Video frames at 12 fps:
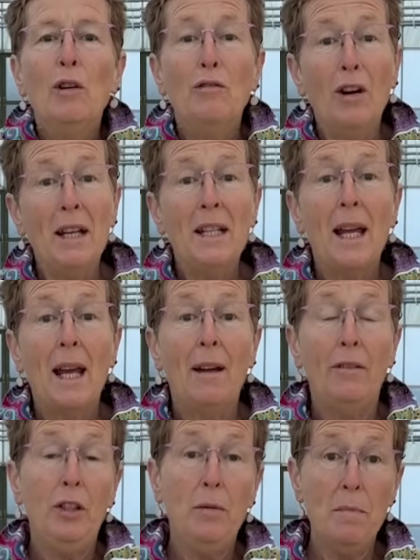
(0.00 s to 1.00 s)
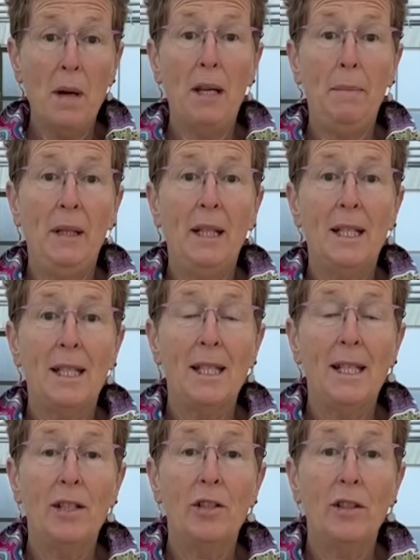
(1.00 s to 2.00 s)
Right now you might be
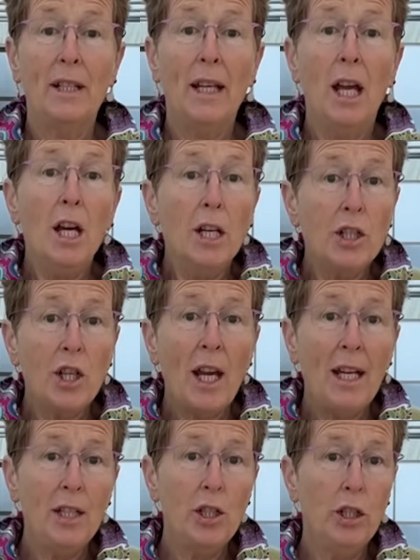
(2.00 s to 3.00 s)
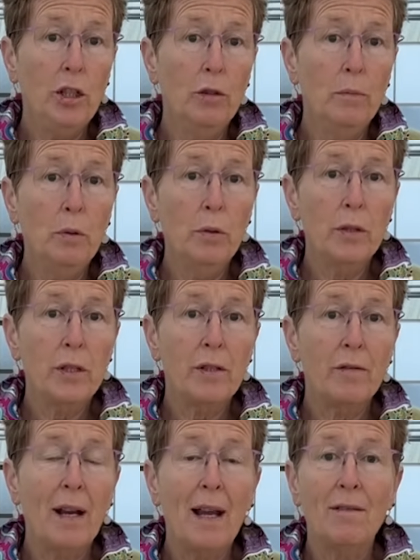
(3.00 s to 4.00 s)
considering changing your borders
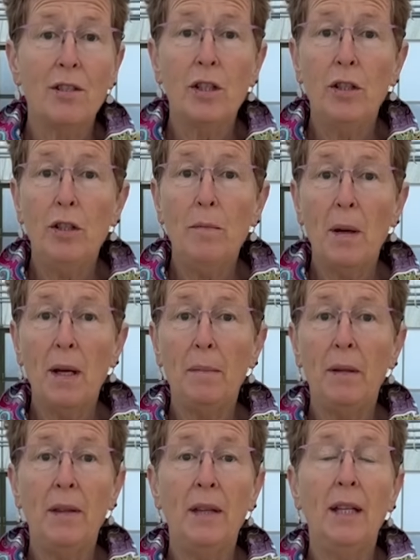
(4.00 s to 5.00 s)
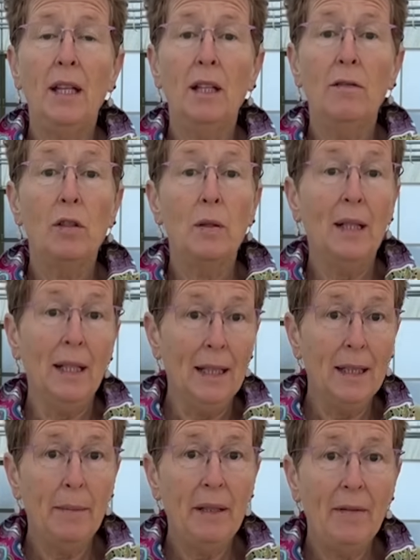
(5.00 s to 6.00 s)
around, so you might be thinking of doing a
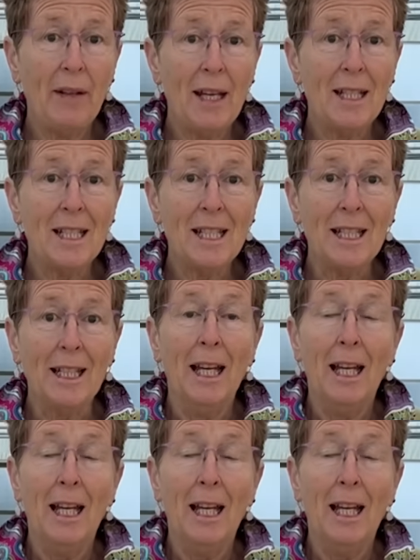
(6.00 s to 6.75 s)
little bit of editing,